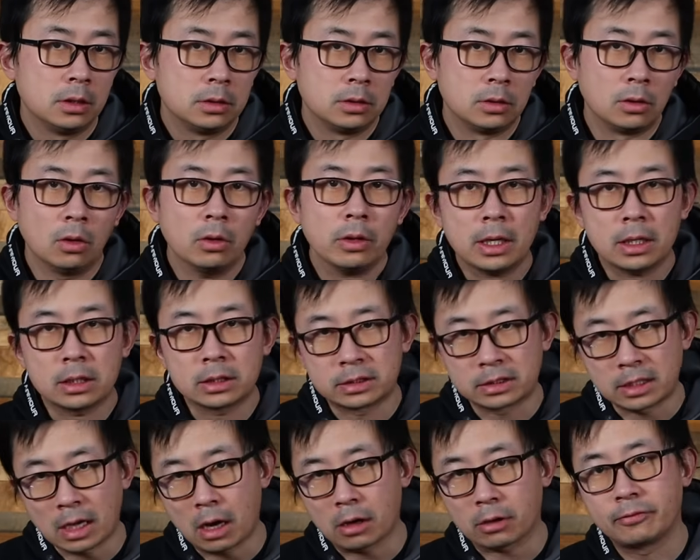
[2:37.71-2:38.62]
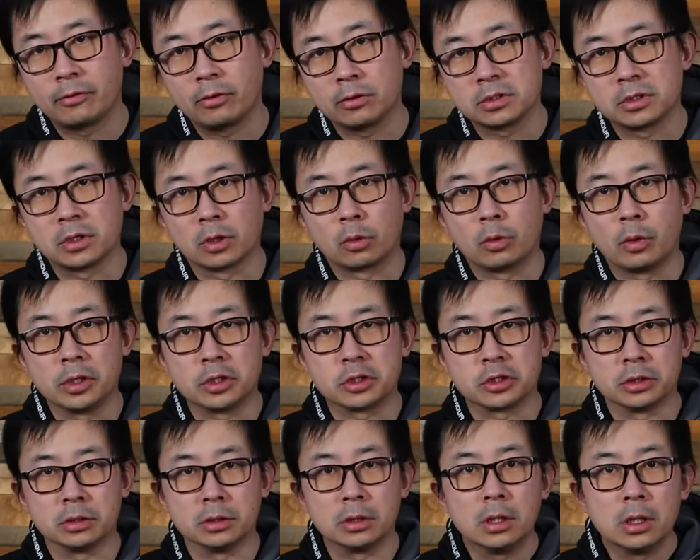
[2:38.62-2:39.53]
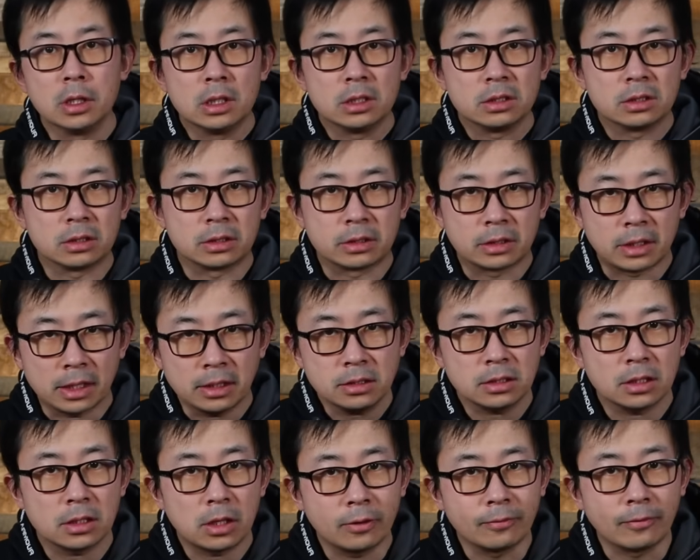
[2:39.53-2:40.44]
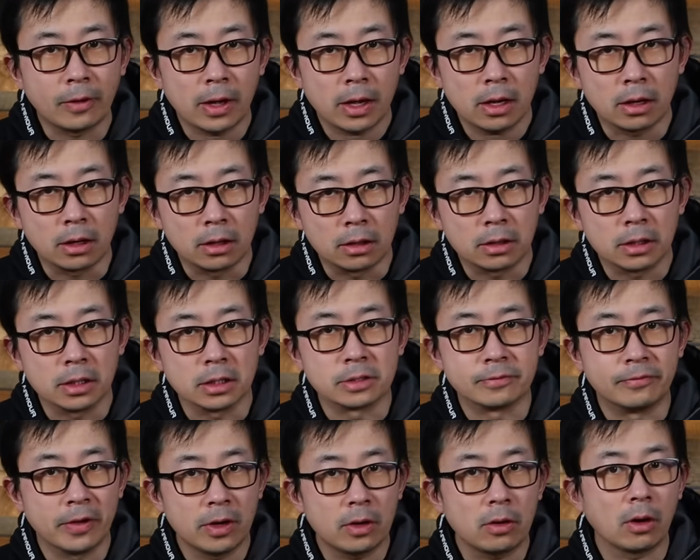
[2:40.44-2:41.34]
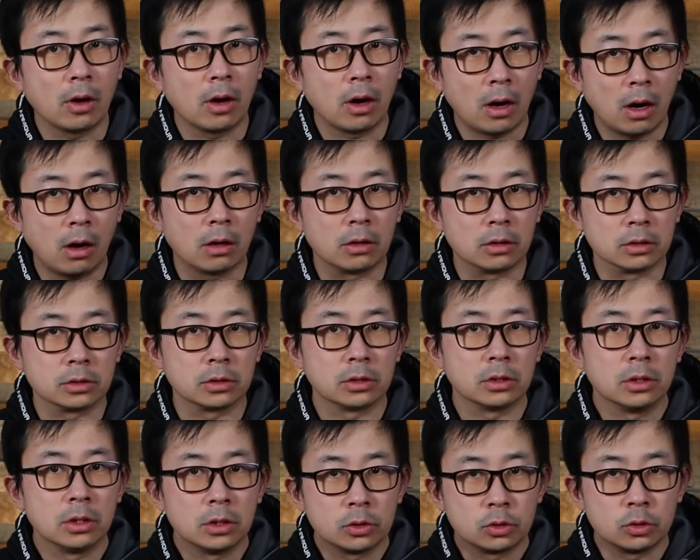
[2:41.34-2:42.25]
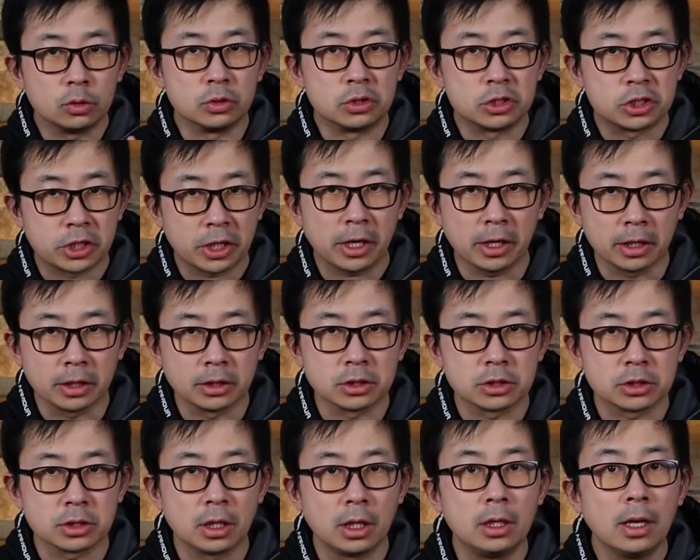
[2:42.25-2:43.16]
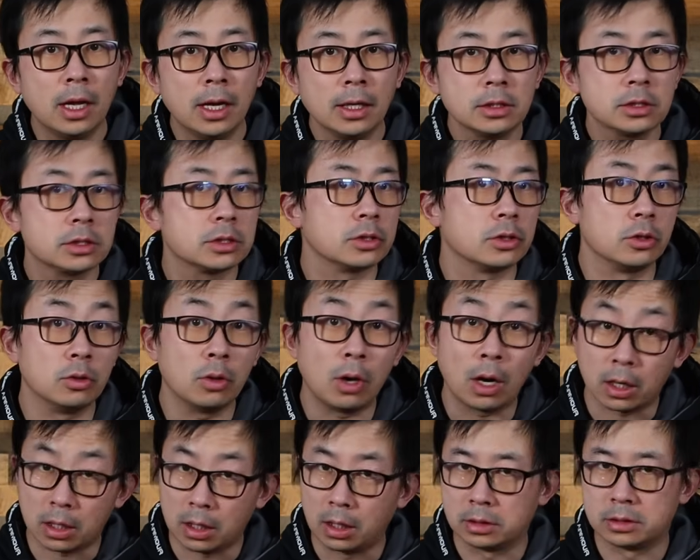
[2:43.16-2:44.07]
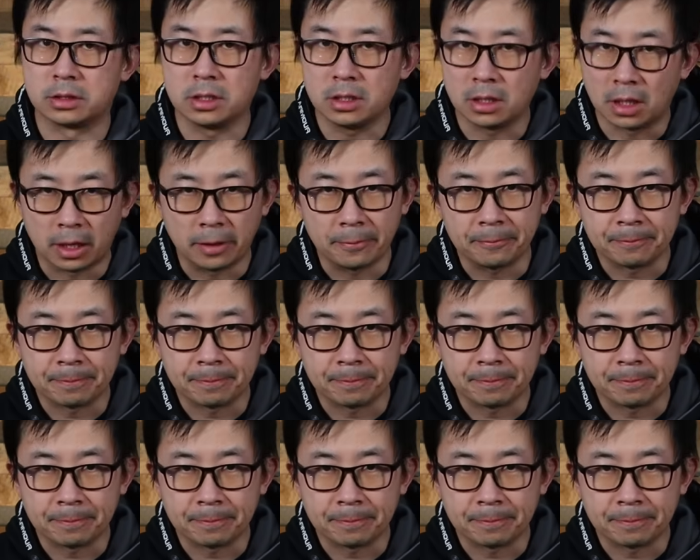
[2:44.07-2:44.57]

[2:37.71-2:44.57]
Now look at the dark force equation. The density of air is very hard to change unless you are Godzilla.